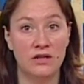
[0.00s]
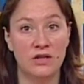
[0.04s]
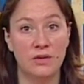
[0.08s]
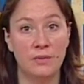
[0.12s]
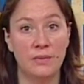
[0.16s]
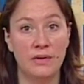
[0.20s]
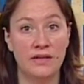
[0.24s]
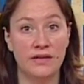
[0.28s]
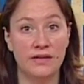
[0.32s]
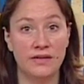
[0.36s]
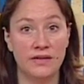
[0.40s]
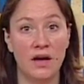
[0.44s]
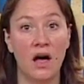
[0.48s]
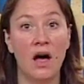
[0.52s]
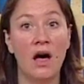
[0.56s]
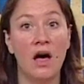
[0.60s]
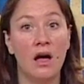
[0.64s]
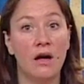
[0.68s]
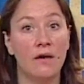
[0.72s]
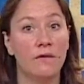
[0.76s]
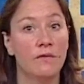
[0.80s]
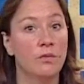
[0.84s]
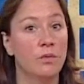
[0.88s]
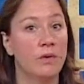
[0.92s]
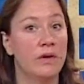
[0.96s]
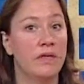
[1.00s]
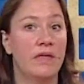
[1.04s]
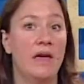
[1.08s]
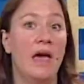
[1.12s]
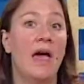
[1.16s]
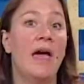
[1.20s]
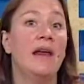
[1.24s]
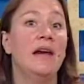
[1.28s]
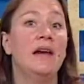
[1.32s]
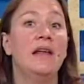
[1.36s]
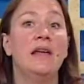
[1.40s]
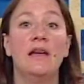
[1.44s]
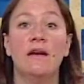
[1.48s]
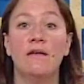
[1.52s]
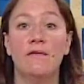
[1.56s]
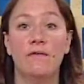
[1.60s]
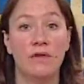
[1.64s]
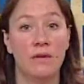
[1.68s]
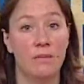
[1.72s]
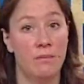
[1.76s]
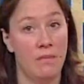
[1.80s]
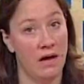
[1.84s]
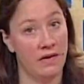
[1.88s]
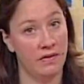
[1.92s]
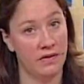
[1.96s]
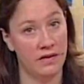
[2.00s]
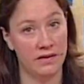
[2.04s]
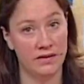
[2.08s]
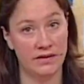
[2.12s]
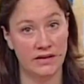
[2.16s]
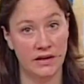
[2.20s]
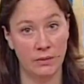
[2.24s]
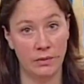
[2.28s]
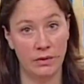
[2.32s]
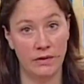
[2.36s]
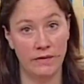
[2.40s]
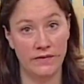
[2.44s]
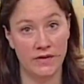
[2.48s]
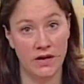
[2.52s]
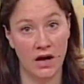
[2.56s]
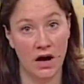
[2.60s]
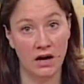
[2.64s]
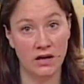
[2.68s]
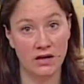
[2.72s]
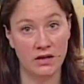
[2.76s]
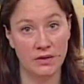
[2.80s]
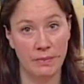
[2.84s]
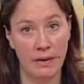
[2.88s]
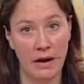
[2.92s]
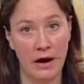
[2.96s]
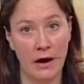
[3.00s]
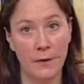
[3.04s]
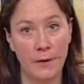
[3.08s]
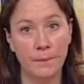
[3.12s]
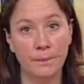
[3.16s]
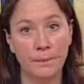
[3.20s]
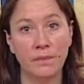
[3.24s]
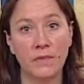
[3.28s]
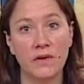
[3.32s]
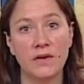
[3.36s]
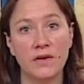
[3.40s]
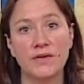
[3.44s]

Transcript: to be solved with any of the methods that we've talked about.